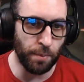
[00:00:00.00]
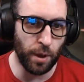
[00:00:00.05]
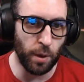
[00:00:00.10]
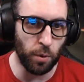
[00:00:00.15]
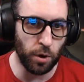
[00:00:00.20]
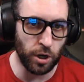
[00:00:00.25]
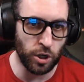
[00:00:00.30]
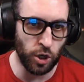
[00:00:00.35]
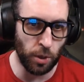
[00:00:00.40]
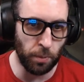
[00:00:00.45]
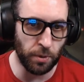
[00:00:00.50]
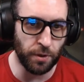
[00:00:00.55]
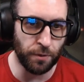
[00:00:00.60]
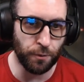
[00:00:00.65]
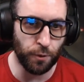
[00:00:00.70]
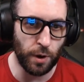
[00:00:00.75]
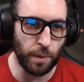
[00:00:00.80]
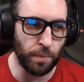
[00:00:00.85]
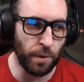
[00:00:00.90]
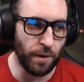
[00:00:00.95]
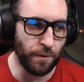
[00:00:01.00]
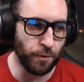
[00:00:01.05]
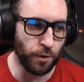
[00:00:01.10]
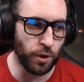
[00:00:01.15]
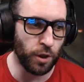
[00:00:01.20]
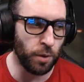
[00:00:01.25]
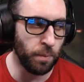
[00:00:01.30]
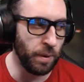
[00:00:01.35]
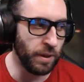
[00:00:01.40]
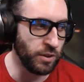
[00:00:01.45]
We're going to jump into free play for a
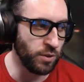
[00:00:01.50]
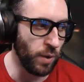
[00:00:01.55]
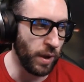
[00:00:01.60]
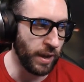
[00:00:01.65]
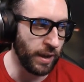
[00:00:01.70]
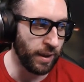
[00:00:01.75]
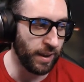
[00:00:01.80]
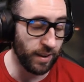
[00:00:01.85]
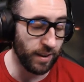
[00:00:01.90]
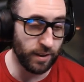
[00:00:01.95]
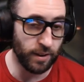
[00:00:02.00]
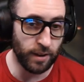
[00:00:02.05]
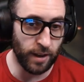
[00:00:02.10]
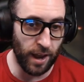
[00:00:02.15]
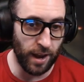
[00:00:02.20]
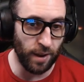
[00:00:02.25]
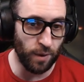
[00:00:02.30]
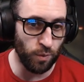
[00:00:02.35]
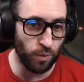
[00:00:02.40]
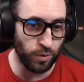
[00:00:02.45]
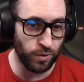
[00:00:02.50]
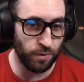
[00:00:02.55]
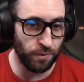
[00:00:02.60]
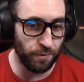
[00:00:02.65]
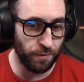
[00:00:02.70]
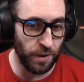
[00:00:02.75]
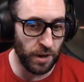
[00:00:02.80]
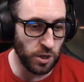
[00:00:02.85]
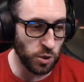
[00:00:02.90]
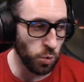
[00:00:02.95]
little bit so I can kind of
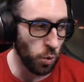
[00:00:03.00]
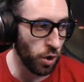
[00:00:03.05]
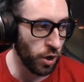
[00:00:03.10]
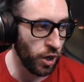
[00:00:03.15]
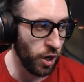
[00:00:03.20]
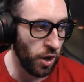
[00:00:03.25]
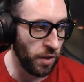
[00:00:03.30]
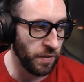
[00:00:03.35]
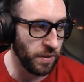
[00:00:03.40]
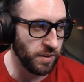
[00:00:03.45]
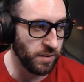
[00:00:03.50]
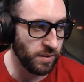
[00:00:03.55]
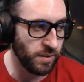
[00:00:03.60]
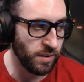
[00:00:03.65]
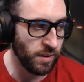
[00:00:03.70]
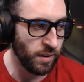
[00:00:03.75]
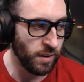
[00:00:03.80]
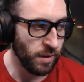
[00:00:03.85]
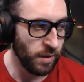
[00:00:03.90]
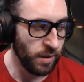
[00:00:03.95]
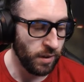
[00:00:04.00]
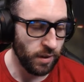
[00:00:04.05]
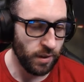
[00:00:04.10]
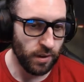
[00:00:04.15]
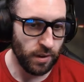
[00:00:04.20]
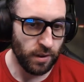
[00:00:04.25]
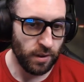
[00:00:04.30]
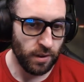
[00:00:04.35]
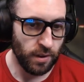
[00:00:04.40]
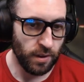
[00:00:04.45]
finish working on this
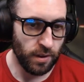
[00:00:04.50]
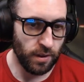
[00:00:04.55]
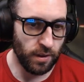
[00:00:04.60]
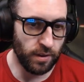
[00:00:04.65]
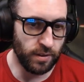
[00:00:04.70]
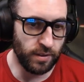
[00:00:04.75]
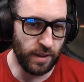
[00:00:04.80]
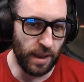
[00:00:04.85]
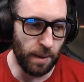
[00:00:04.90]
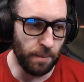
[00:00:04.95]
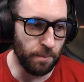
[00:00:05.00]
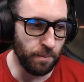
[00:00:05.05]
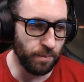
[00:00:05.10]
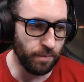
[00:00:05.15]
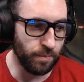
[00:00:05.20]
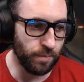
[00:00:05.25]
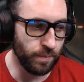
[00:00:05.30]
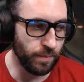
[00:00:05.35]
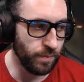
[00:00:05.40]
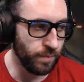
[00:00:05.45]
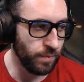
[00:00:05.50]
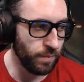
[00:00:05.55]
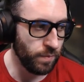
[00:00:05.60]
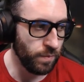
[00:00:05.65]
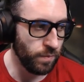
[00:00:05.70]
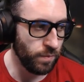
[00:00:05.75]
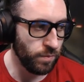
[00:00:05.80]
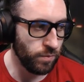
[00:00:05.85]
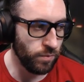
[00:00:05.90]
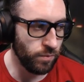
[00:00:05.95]
damn
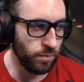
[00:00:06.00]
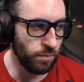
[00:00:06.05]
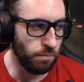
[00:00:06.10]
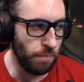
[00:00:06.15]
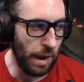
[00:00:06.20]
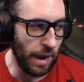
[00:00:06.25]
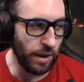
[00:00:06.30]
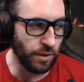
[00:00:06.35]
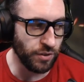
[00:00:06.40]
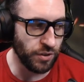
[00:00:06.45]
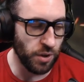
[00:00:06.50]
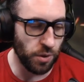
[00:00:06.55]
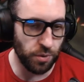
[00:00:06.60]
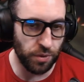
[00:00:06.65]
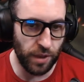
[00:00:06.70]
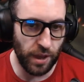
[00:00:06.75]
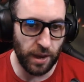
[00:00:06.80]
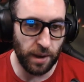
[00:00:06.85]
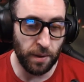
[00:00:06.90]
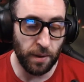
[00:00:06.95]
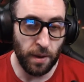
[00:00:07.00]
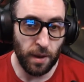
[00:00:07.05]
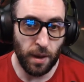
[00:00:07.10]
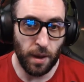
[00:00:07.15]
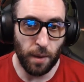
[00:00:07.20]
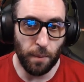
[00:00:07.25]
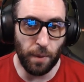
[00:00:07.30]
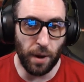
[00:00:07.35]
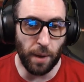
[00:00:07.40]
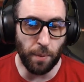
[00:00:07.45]
milestone thing.
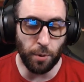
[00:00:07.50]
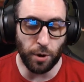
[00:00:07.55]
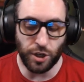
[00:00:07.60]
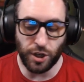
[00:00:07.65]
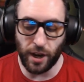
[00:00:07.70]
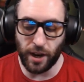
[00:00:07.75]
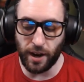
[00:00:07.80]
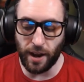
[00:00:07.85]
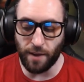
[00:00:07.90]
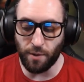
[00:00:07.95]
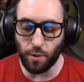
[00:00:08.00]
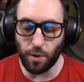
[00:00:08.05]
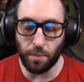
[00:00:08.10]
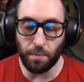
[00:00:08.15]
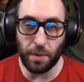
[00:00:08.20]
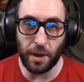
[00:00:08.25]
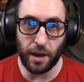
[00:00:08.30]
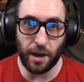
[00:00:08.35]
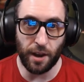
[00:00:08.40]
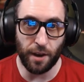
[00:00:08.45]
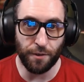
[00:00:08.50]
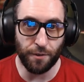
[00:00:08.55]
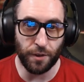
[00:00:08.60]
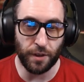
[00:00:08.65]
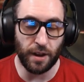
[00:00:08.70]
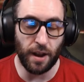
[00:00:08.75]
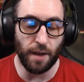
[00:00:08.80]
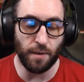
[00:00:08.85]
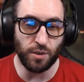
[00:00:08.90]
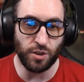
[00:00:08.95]
But I appreciate everyone being here for the
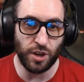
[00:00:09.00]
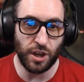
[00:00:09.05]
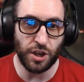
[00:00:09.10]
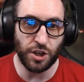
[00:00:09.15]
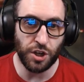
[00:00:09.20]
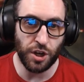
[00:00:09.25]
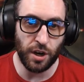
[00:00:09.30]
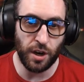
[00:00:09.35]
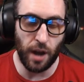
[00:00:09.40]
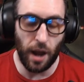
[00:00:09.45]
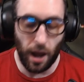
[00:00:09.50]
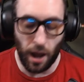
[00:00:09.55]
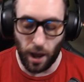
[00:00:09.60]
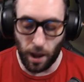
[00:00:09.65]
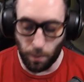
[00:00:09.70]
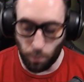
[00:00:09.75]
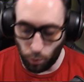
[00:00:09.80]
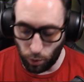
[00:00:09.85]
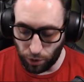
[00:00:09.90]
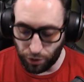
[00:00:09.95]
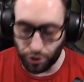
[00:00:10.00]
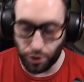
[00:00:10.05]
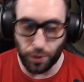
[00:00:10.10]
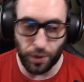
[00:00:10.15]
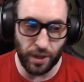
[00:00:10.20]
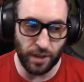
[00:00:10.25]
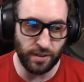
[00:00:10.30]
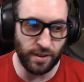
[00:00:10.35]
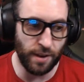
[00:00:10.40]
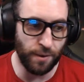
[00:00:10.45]
conversation. We'll do
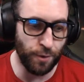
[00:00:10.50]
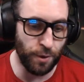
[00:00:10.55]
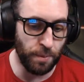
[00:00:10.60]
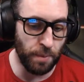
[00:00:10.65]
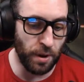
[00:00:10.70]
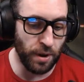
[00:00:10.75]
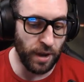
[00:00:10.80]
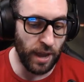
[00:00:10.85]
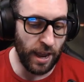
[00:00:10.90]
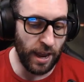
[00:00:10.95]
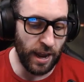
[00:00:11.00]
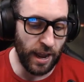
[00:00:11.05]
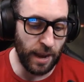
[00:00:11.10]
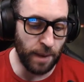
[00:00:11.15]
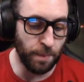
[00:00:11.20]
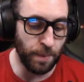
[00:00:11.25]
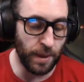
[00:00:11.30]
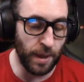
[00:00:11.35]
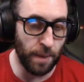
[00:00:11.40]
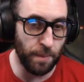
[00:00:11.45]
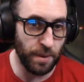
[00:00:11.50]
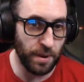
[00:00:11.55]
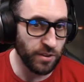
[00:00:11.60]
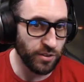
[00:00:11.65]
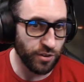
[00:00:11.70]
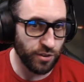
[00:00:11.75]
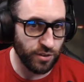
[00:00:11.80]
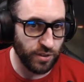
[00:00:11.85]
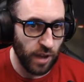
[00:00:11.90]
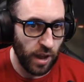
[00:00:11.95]
this every Monday at 8 p.m.
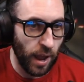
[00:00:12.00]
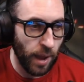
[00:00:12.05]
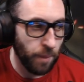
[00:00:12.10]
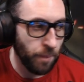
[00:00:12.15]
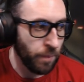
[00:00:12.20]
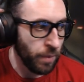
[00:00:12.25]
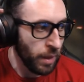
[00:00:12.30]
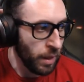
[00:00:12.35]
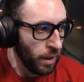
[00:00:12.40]
Eastern time.